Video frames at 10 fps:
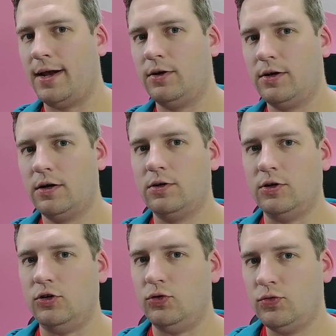editor
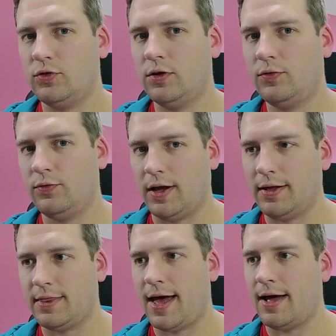to do stuff
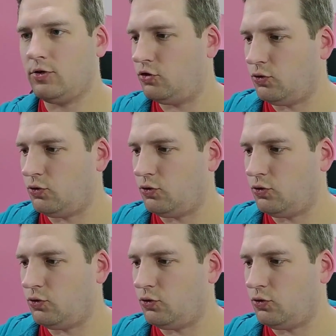like that,